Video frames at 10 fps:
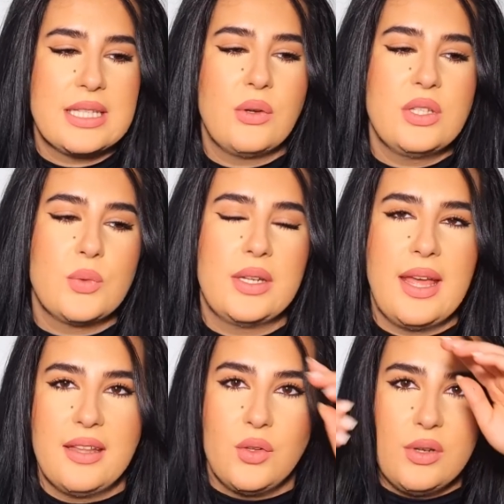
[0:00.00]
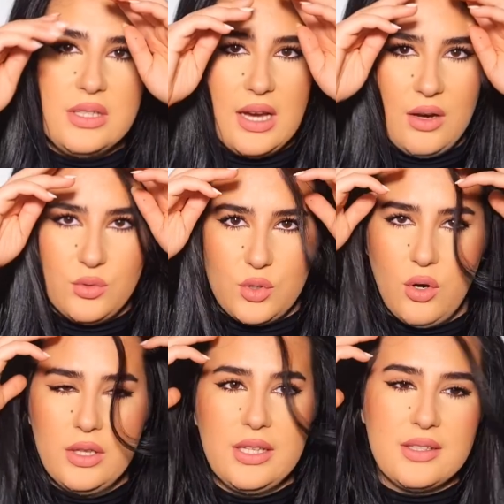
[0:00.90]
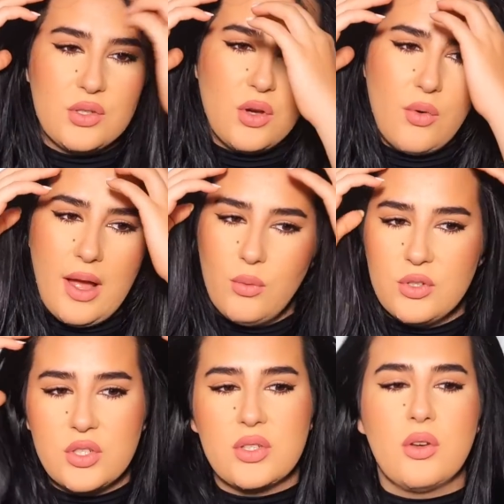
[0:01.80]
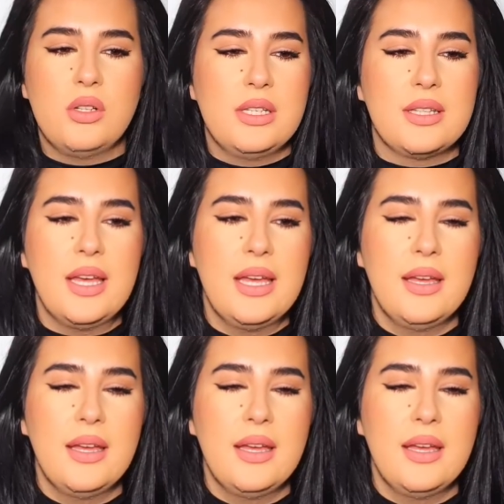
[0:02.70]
Now this one I had no idea how to call it, so I will just call it